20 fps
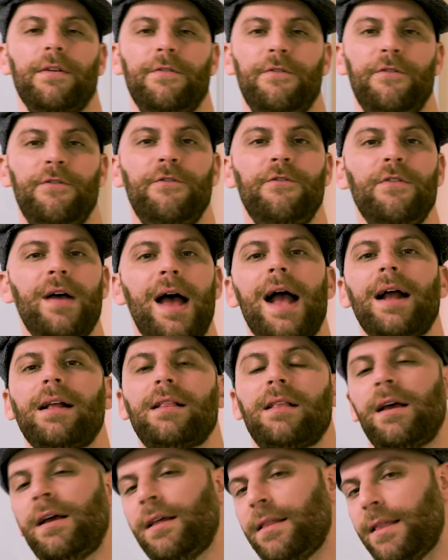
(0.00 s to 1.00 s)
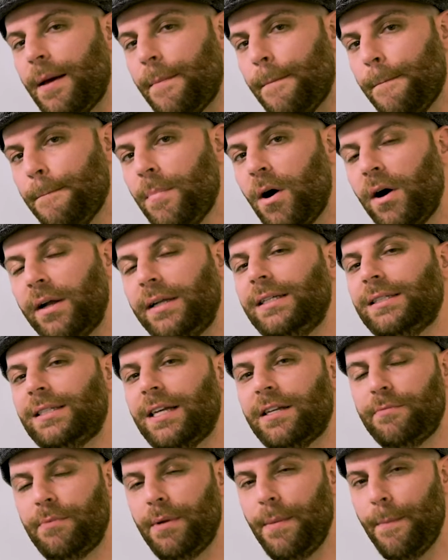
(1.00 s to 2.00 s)
The fact that monies
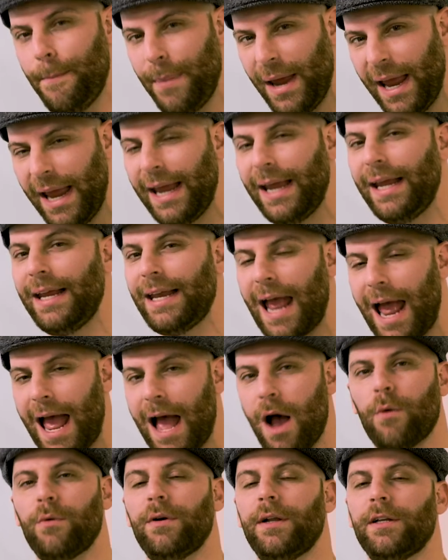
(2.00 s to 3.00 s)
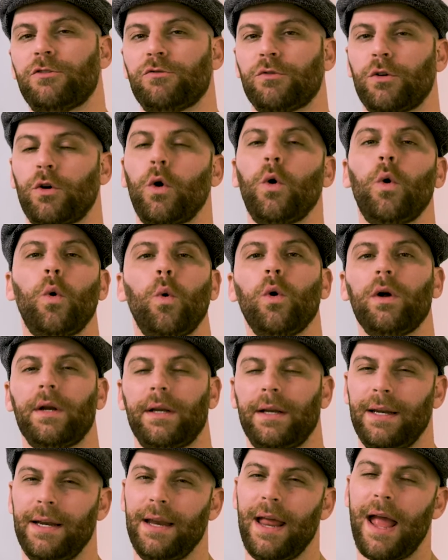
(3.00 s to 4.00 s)
has been paid out and it's
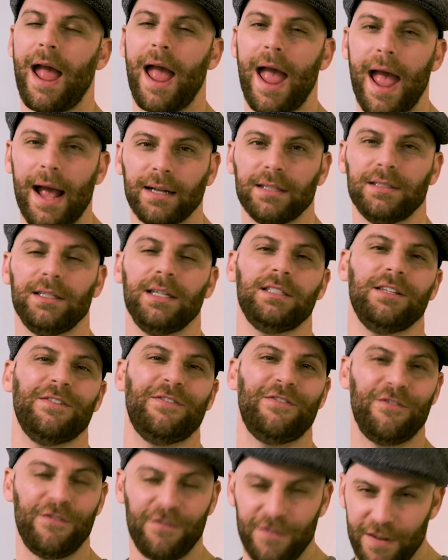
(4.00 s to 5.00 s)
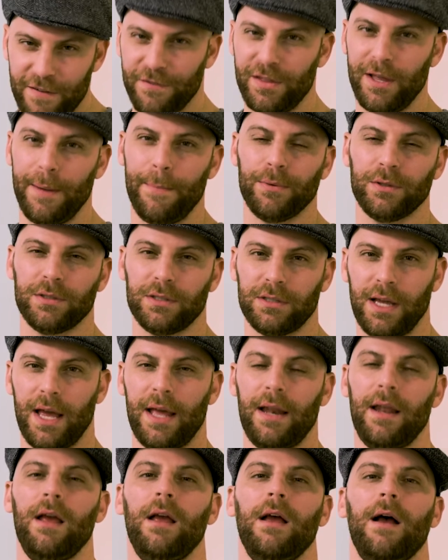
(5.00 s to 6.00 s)
recorded in excess of
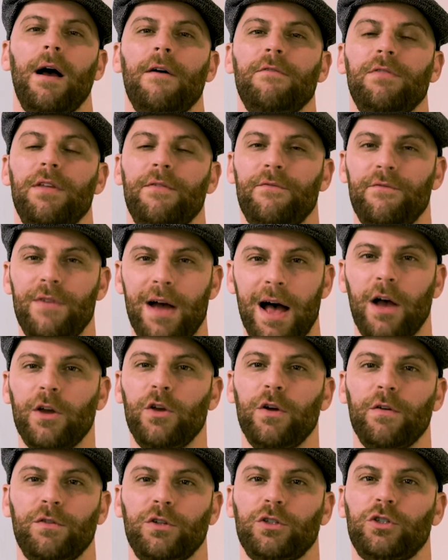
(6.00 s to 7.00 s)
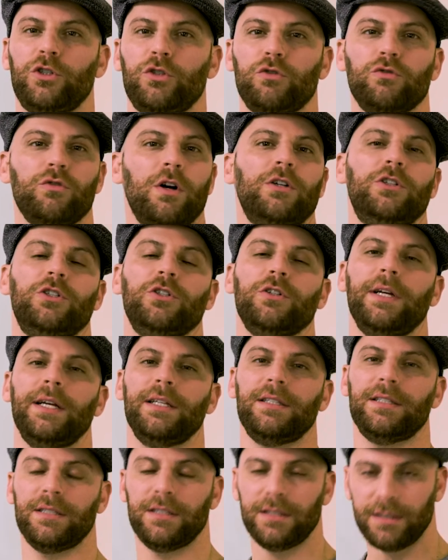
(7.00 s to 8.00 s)
50% of the value of the structure
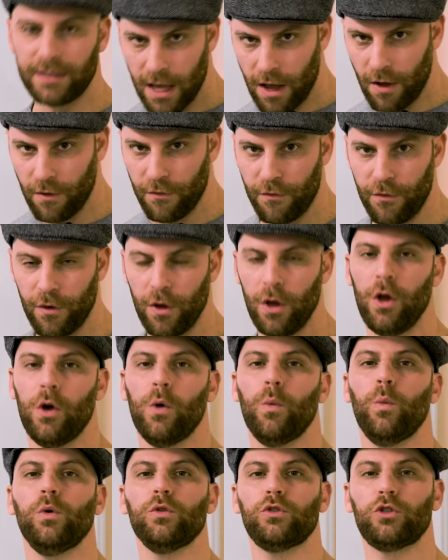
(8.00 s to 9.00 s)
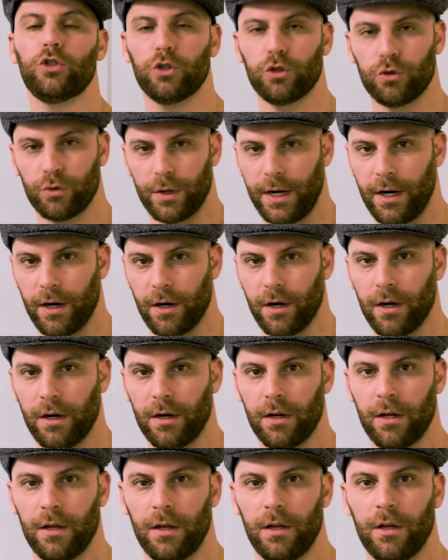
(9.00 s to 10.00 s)
itself will
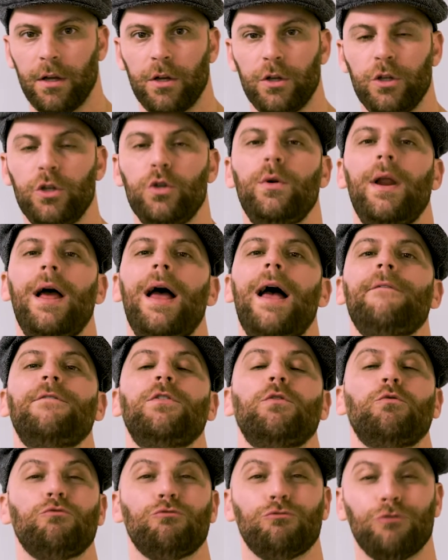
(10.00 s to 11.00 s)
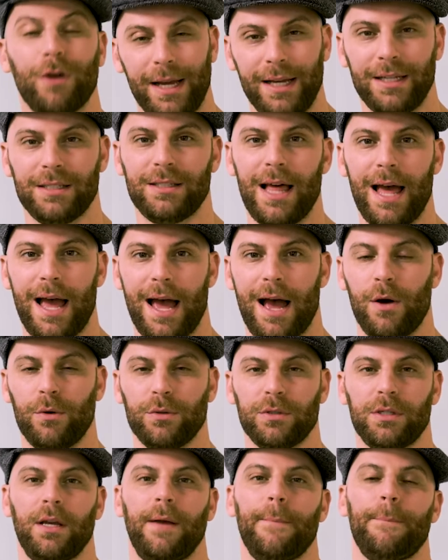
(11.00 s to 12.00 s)
trigger you to have to raise the
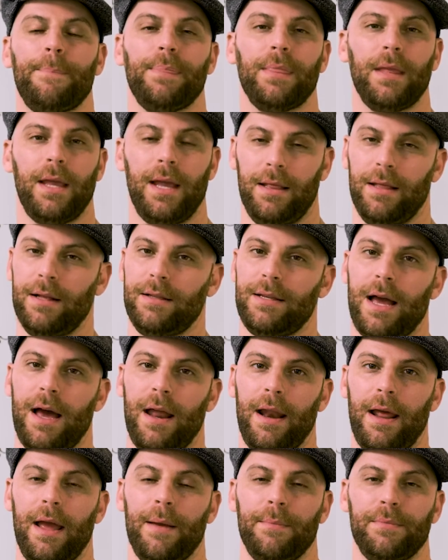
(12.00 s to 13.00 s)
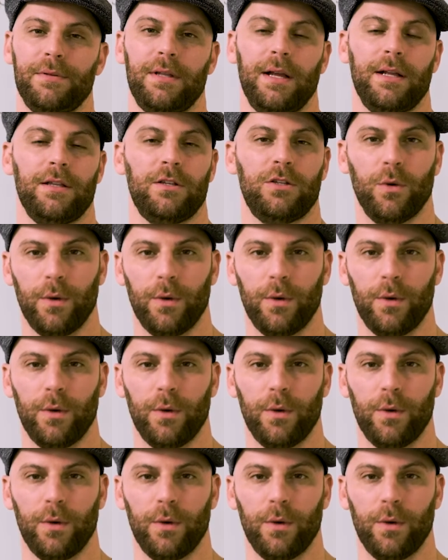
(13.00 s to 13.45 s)
house in the town of Hempstead.